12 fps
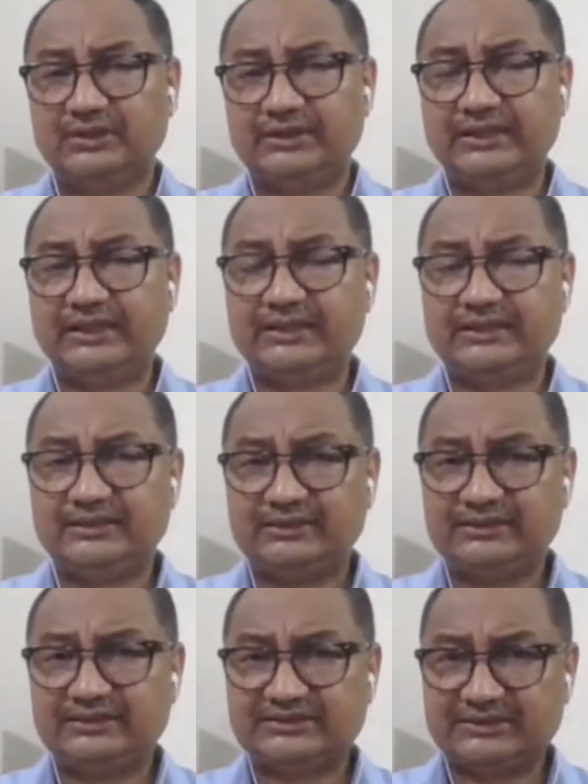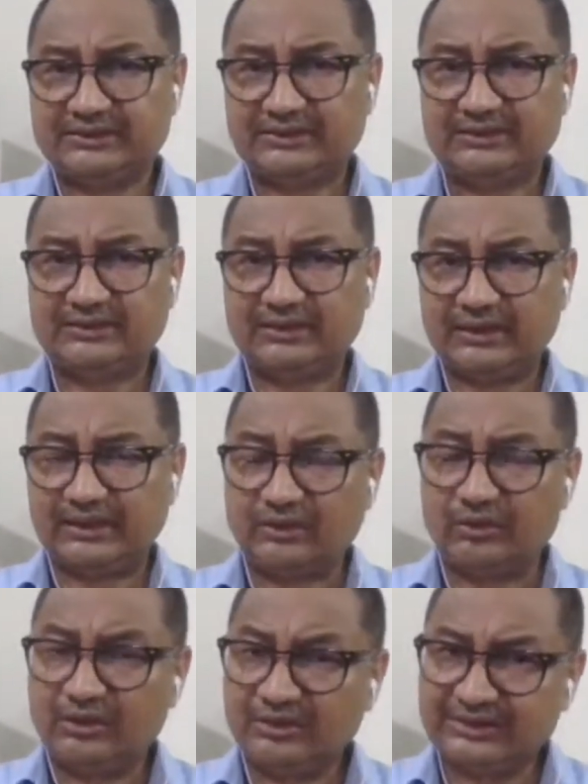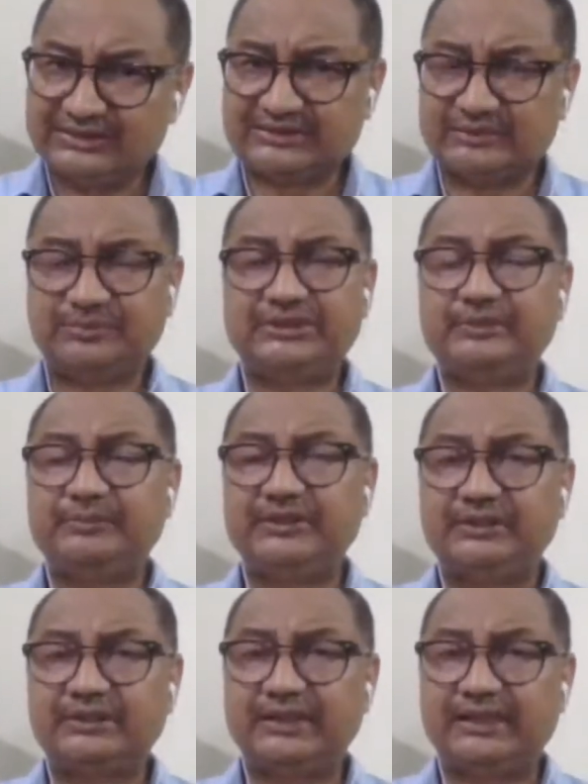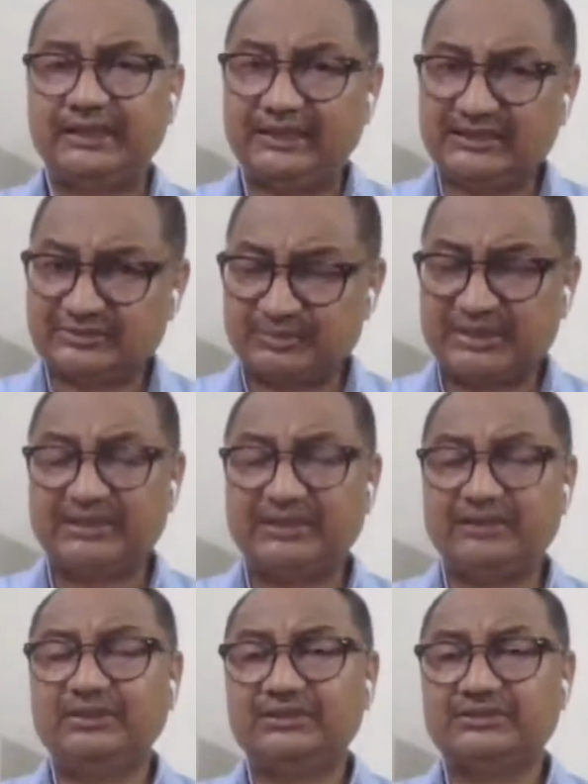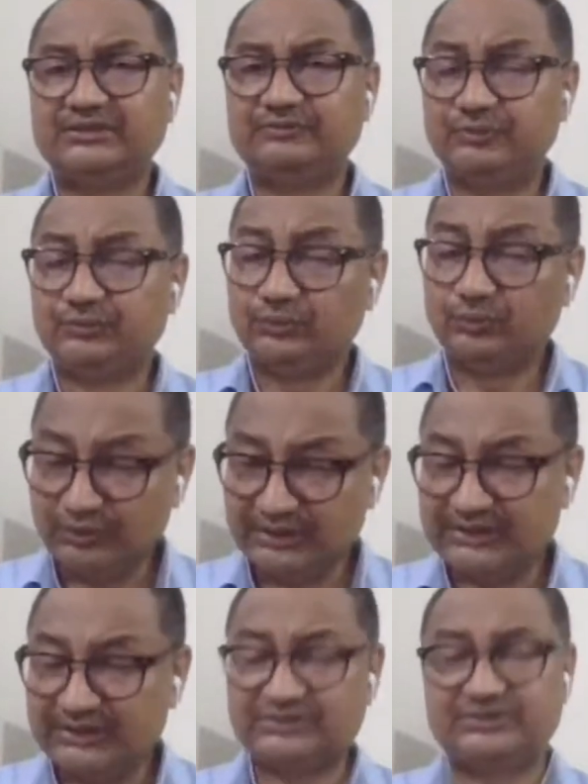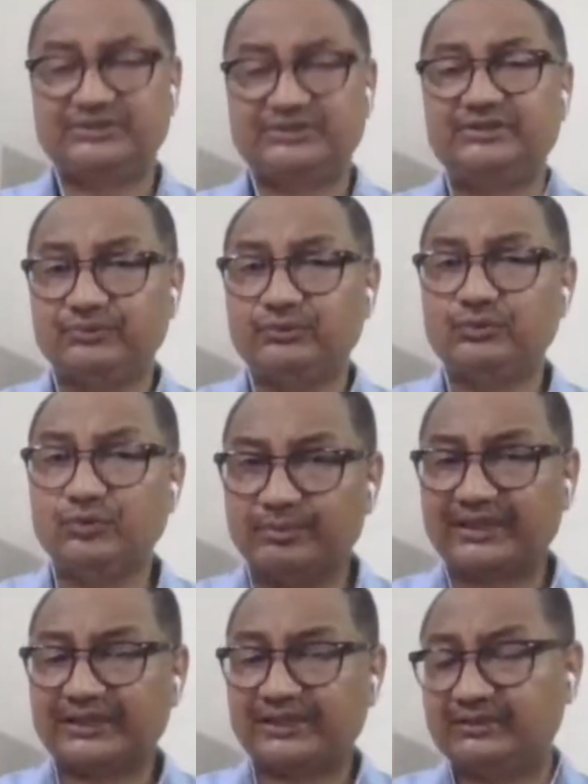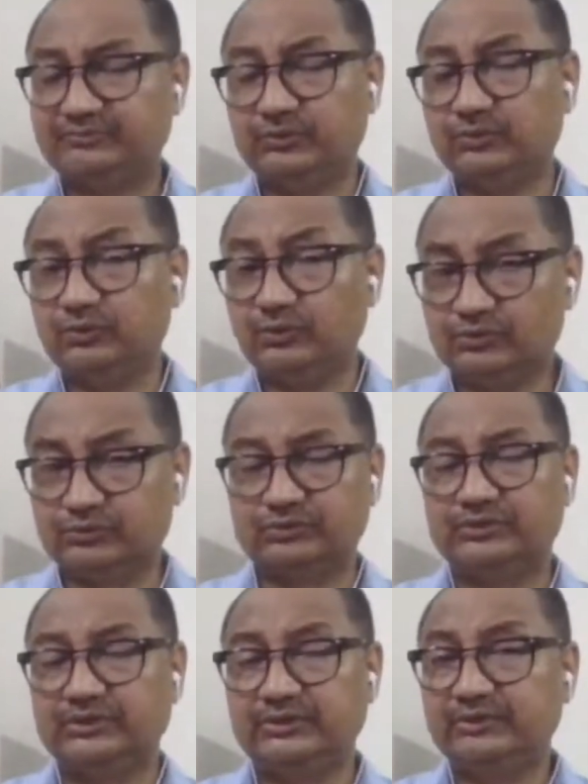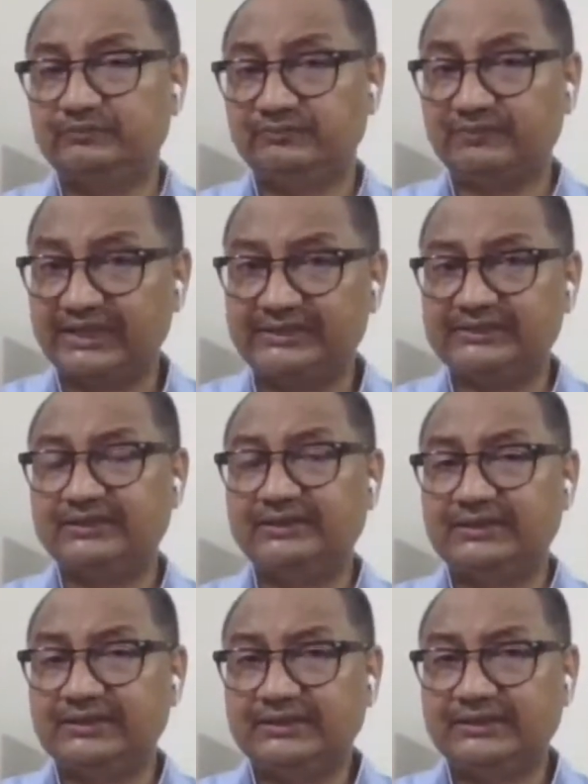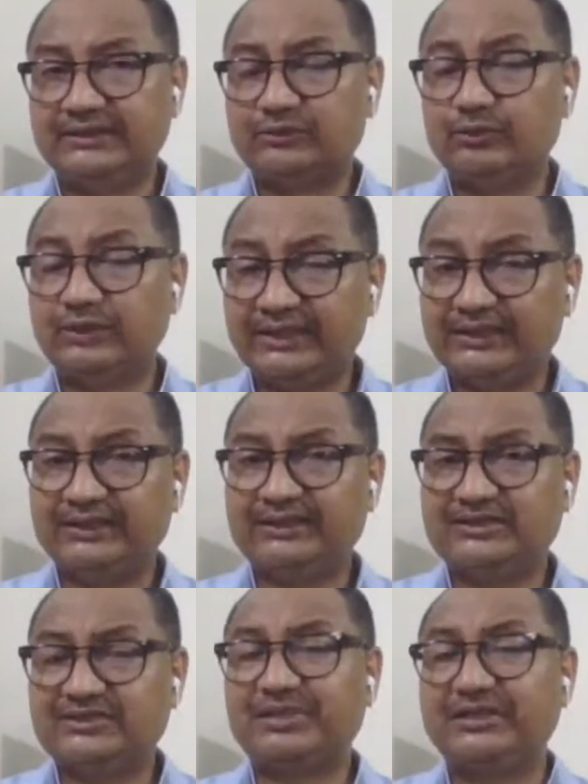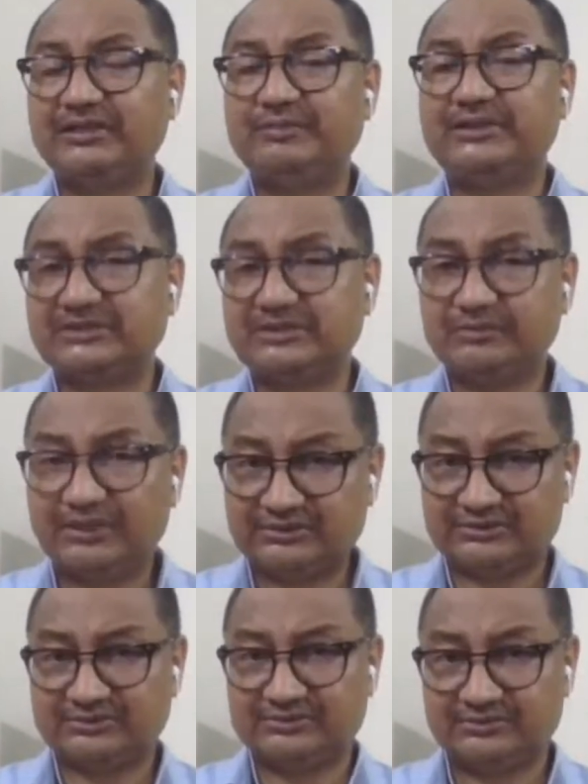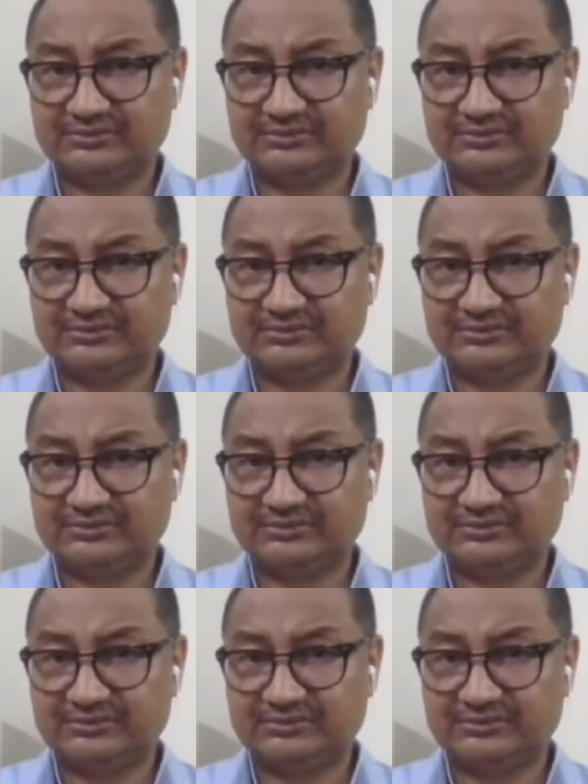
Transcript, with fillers: And this all these epidemic and these pandemics, if you go in history, if you go back and if you look, you will find that when did these pandemics emerge?